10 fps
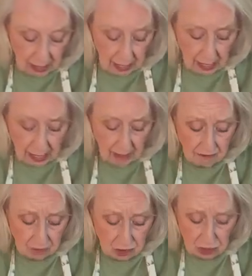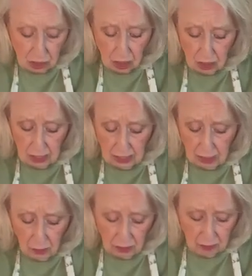I am for certainly
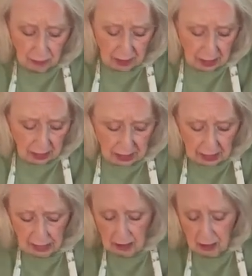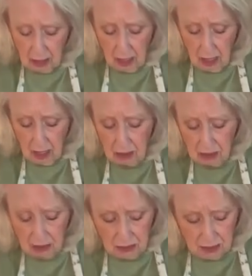going to bed at 8 o'clock
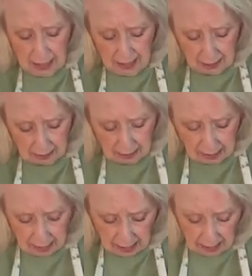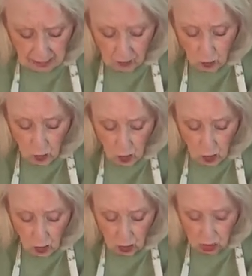tonight. I am
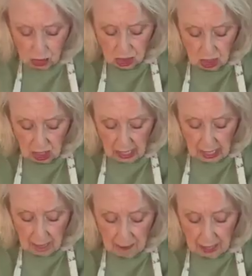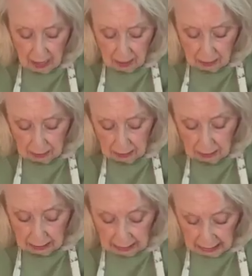worn slap out.
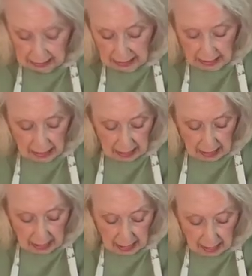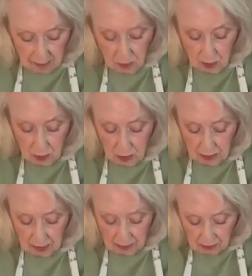I'm going to put
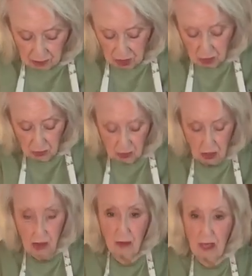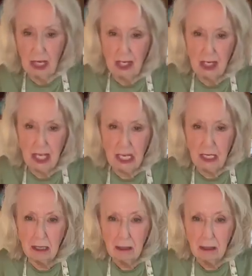my toes under that sheet.